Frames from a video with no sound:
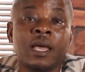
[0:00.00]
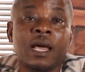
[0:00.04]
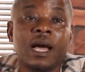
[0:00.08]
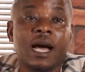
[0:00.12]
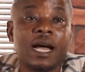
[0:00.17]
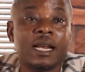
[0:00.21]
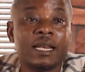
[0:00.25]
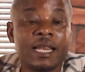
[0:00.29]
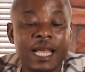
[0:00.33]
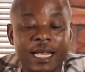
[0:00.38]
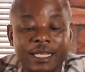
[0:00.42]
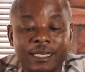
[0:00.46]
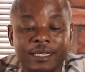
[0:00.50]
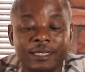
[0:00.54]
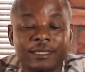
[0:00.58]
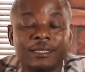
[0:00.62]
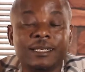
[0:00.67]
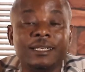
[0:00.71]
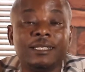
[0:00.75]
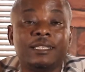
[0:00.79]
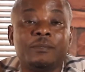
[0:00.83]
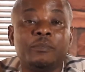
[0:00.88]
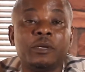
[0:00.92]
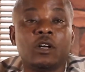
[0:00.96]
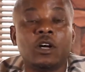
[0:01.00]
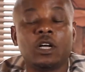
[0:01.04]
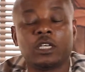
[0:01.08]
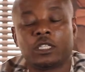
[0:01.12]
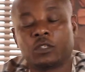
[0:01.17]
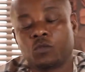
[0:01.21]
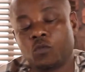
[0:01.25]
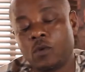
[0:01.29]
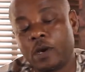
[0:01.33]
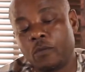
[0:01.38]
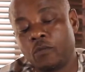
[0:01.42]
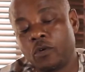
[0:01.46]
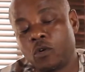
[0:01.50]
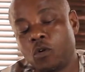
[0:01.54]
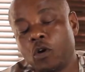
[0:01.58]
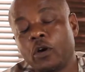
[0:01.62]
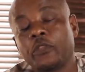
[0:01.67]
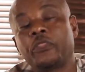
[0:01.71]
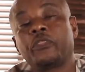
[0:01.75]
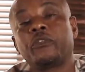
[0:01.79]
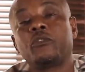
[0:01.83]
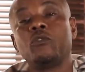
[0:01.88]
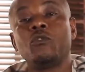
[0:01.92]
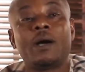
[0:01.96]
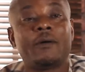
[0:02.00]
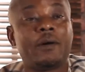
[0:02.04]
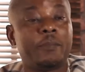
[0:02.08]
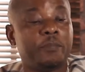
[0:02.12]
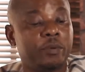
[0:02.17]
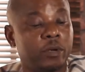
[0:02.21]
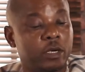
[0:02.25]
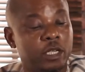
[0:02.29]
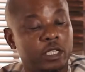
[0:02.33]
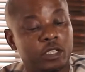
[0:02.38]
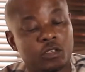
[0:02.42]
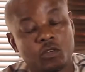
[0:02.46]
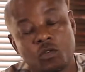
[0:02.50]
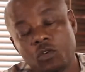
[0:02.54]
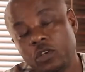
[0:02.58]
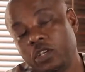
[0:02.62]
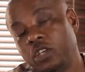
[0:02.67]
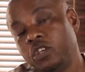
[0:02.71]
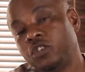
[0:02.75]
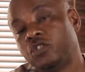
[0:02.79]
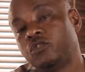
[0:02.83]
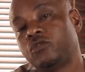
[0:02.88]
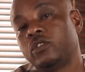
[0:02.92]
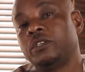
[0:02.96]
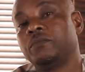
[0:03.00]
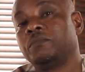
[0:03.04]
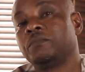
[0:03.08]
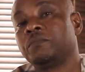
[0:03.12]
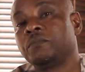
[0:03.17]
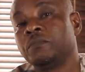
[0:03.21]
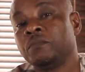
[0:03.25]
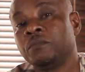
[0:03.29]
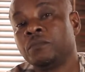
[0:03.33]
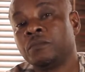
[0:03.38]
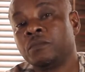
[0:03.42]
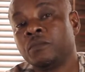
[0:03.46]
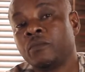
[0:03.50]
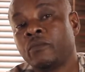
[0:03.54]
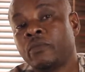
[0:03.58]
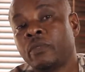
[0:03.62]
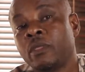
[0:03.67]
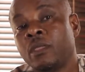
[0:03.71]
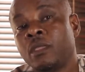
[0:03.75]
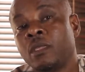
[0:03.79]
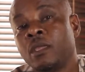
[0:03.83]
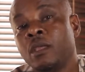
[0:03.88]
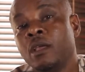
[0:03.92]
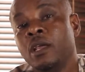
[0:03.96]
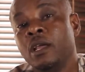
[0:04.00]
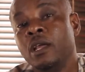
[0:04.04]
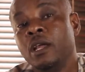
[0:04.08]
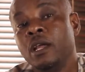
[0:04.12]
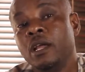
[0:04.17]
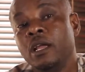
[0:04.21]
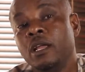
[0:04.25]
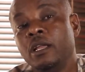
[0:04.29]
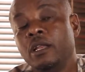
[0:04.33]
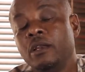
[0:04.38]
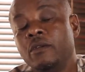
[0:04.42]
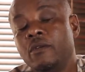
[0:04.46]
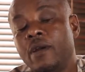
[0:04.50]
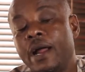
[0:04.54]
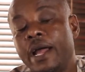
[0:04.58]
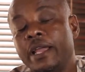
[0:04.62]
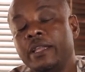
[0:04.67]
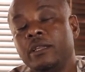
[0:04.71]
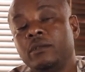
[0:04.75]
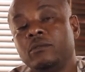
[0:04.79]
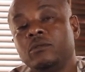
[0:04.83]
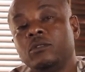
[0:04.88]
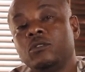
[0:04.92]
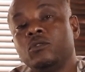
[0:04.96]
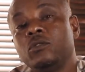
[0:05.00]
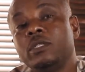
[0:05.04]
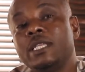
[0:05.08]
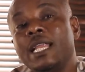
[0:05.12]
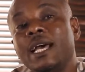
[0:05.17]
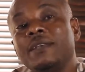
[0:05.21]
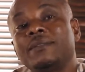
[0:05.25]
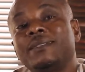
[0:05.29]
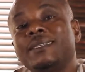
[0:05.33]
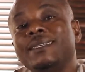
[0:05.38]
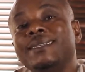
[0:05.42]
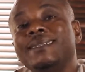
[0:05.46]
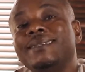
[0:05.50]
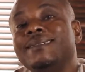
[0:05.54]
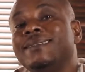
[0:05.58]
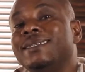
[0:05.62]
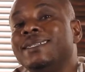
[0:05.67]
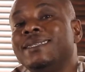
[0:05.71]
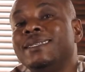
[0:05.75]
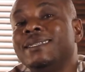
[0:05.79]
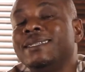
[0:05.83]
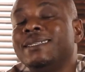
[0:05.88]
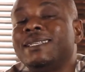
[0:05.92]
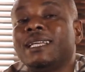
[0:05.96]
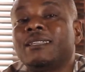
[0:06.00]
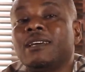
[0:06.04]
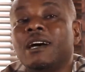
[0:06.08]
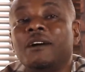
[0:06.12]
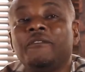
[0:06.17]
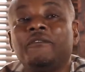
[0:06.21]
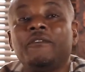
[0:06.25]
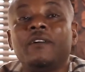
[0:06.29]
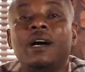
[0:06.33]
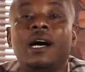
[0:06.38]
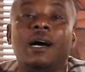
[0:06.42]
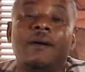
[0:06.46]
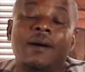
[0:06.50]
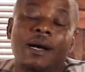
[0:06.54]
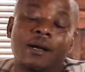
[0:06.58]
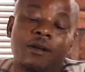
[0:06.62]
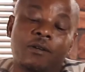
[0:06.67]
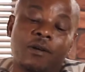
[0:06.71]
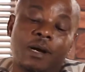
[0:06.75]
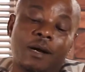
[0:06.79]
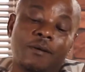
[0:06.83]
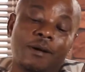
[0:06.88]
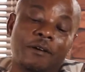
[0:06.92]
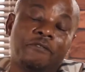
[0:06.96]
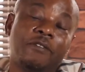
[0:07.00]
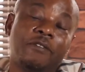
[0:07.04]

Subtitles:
And that is it, because when we go through our political history, right, you will now see the reasons that our